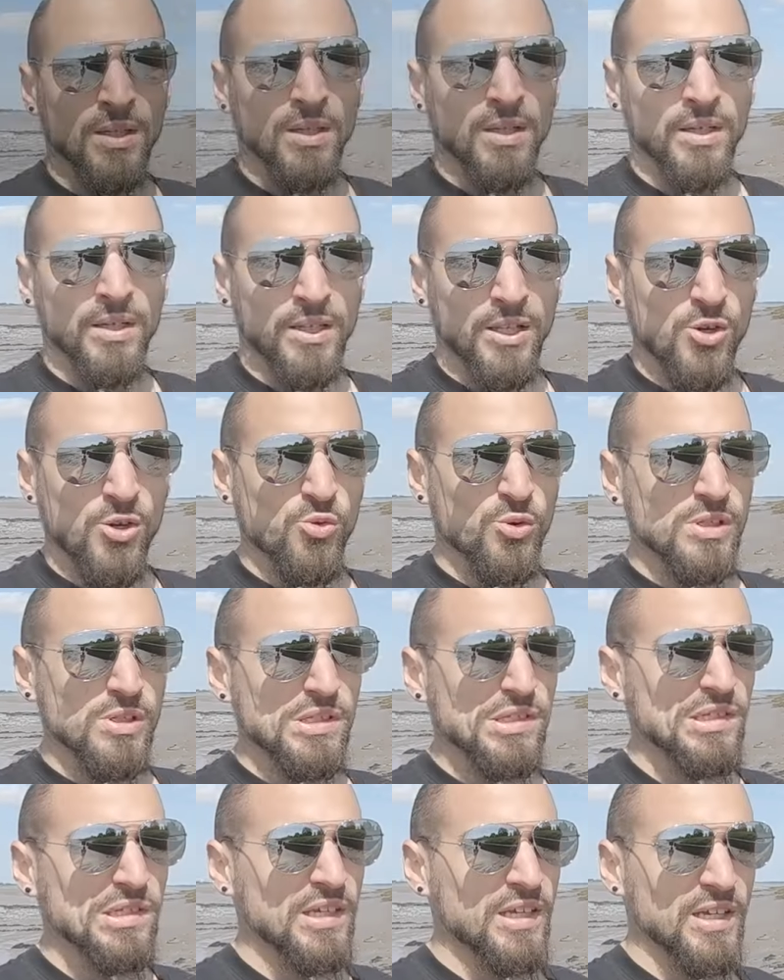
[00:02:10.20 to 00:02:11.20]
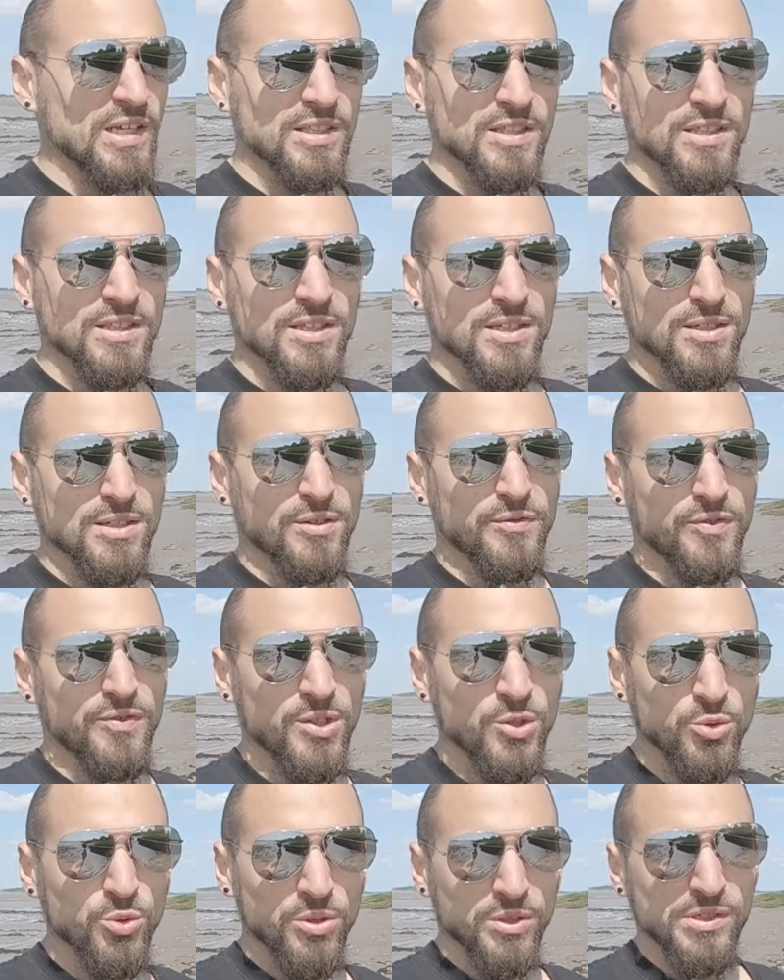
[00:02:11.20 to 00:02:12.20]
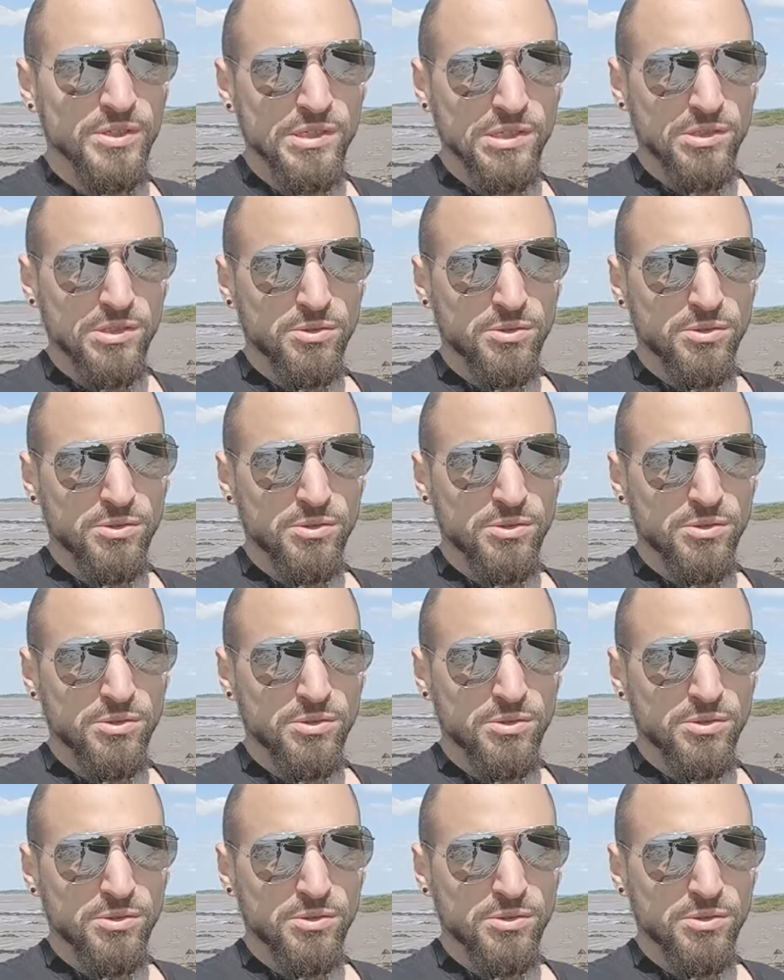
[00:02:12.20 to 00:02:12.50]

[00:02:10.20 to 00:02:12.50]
Hello once again, dear viewers.